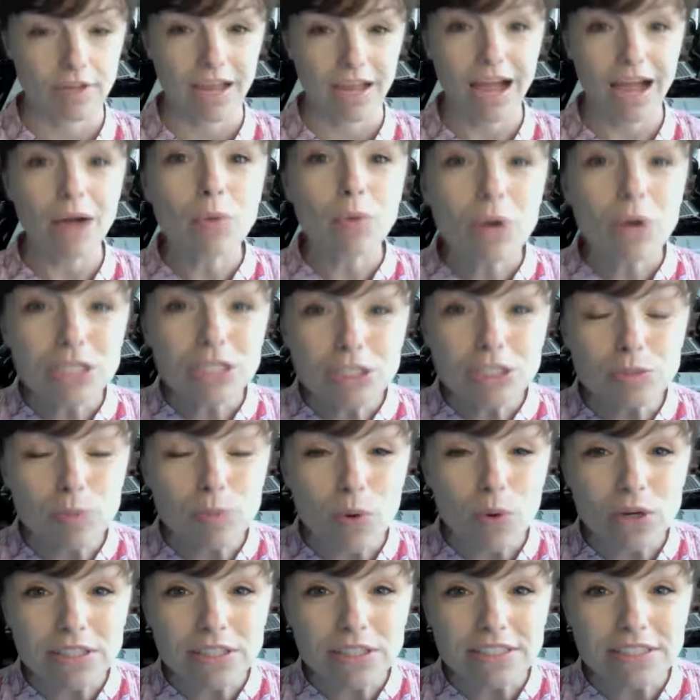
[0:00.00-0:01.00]
I watch
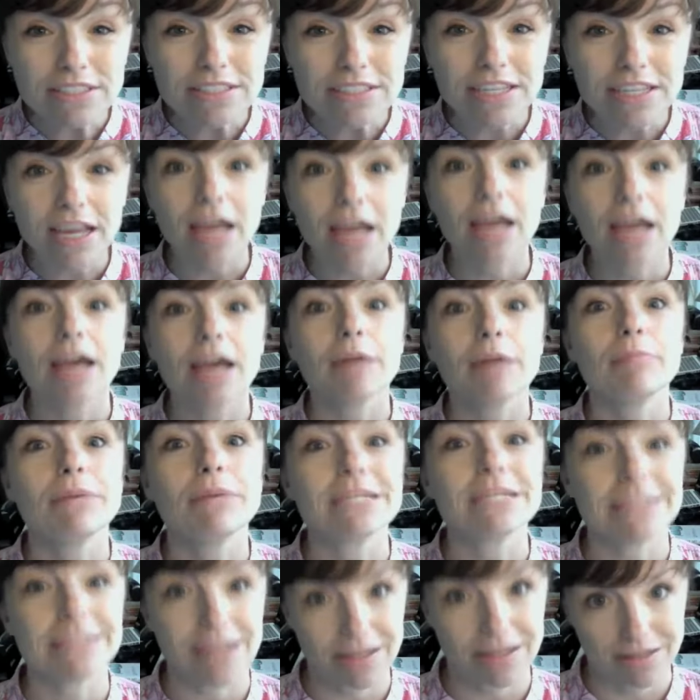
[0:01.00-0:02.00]
sports
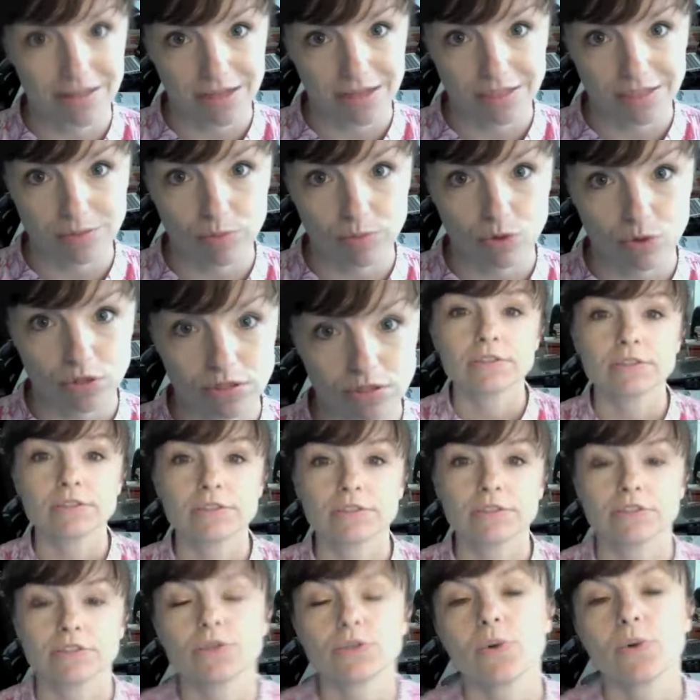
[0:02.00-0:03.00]
because I like sports.
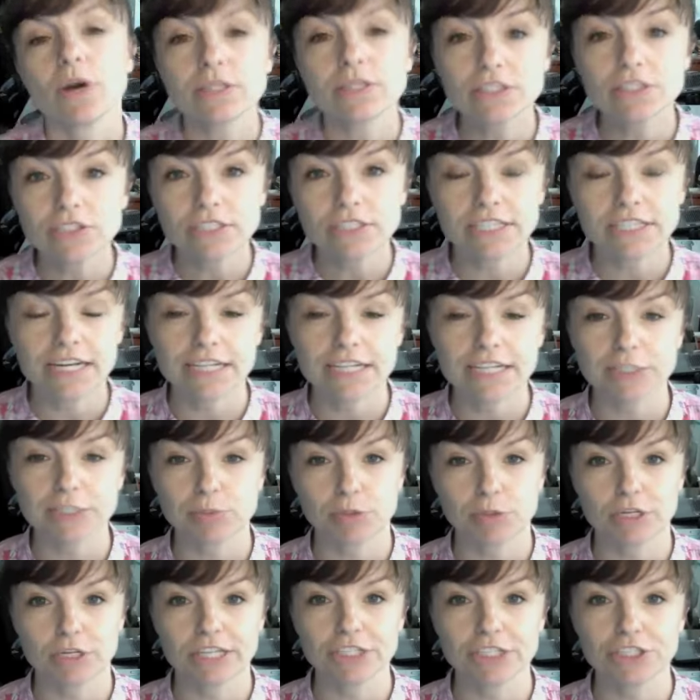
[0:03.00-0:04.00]
So on to tonight's
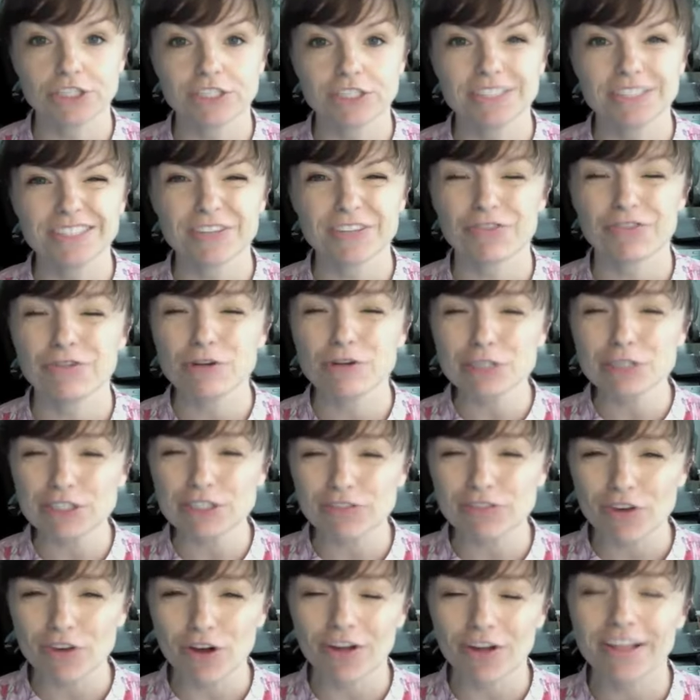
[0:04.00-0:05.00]
predictions. First of
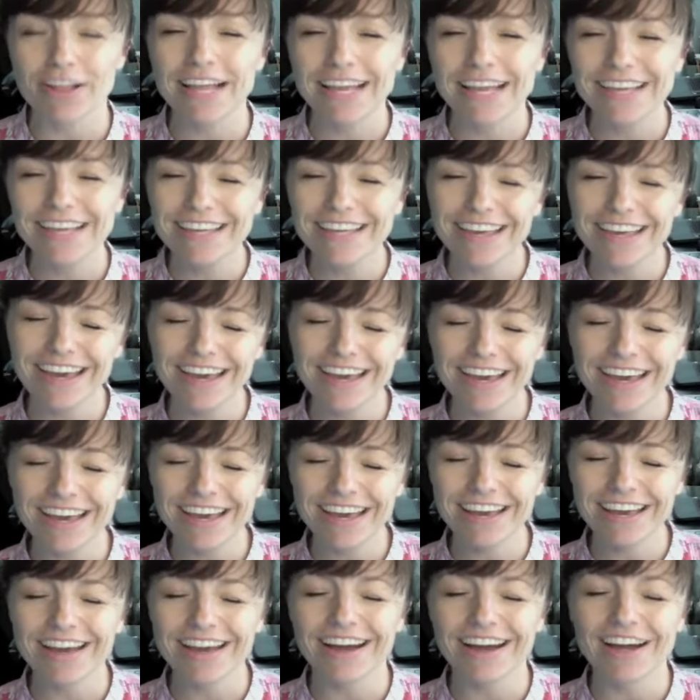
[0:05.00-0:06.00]
all,
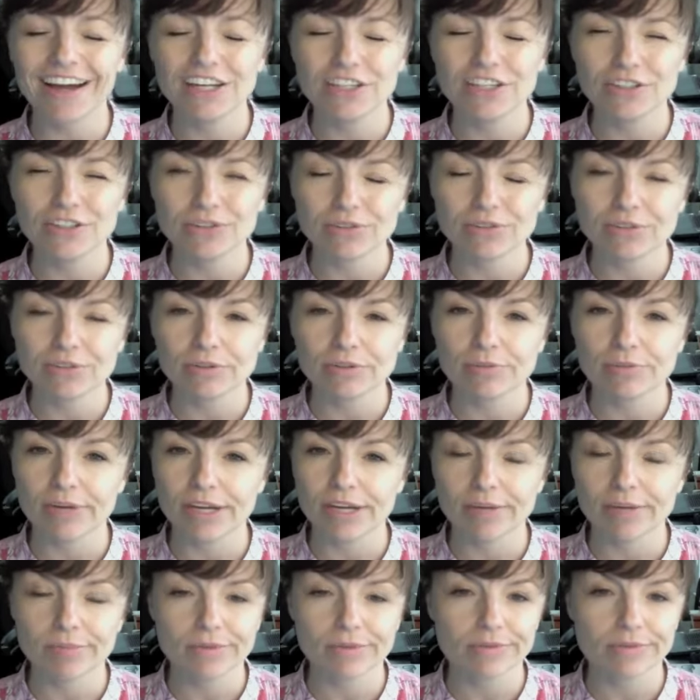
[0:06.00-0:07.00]
yay, I knew
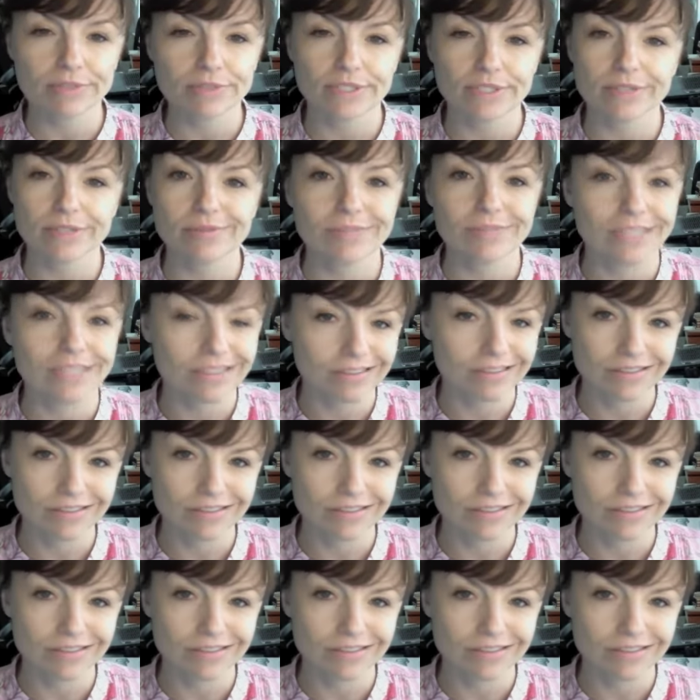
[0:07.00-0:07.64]
Miami was going to win.